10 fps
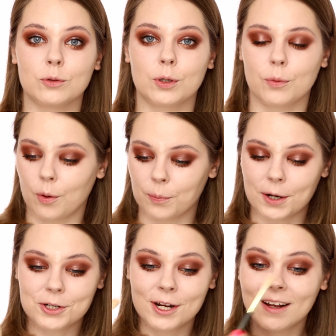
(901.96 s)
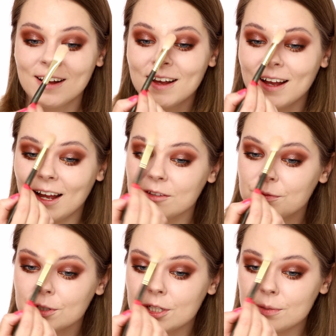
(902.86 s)
took a wrong brush. And
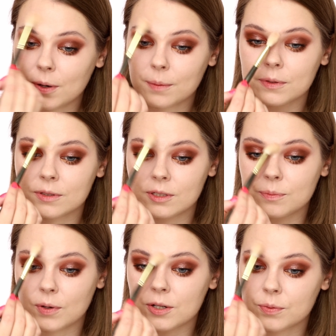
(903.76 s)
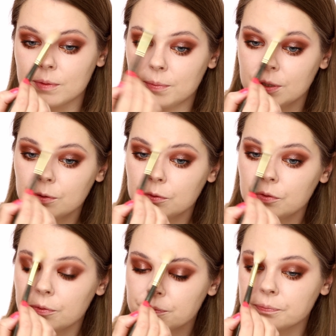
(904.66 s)
for this purpose, this brush will be
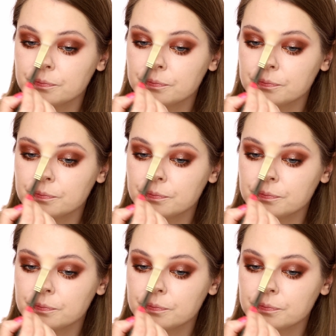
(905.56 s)
good.